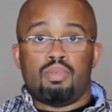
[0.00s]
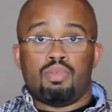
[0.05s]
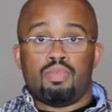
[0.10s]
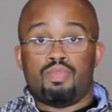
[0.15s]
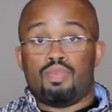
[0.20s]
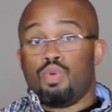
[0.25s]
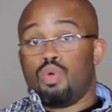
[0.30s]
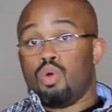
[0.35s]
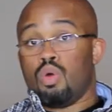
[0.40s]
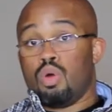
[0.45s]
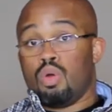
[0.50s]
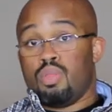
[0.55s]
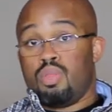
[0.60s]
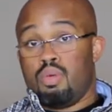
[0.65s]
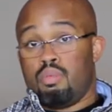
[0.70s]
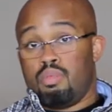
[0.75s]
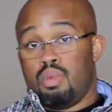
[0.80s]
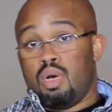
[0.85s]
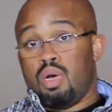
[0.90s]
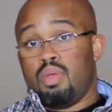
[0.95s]
for
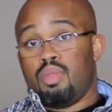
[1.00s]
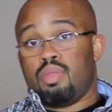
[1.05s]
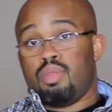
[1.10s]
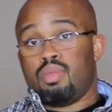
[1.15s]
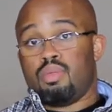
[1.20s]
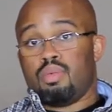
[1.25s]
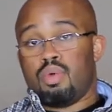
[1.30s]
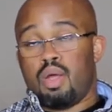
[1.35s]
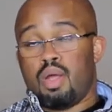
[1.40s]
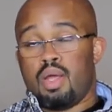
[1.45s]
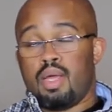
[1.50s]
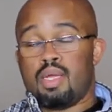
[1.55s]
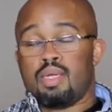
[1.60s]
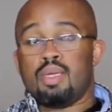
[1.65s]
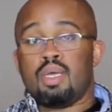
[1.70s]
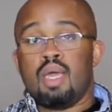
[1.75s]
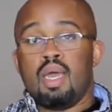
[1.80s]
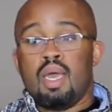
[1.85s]
the month, all right?